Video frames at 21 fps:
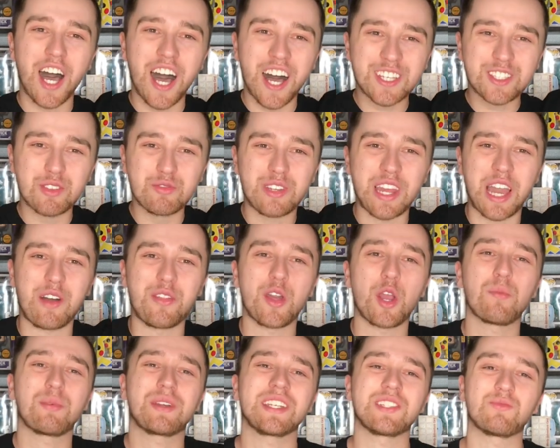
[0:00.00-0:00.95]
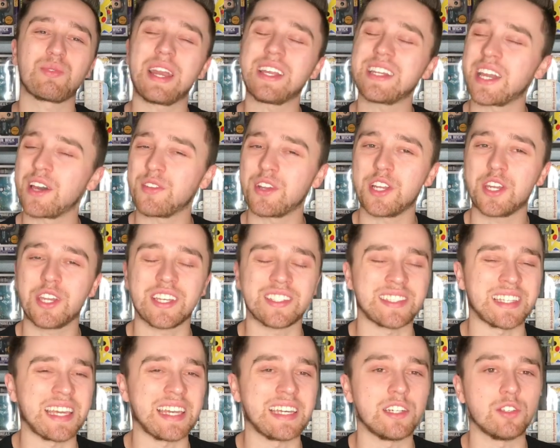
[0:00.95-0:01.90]
also down there because right down there you
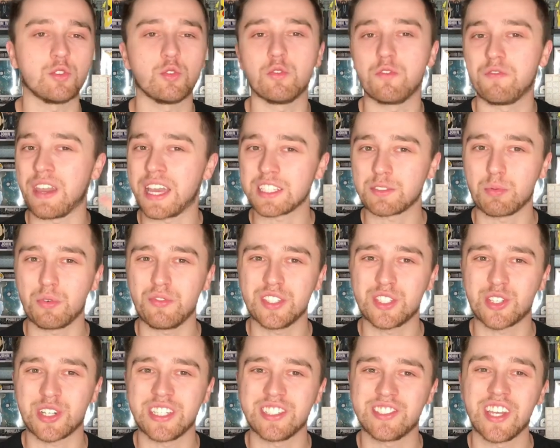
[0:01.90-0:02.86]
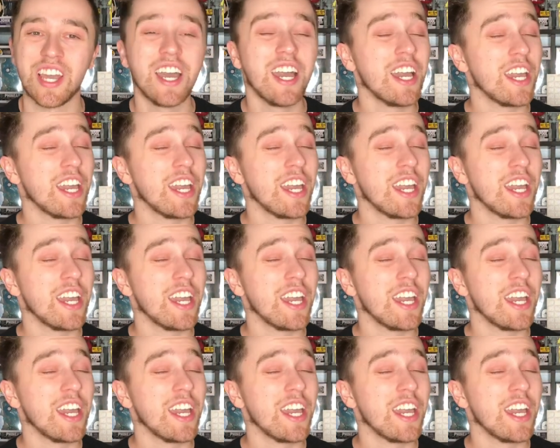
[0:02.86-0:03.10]
guys can get into advanced movie screens.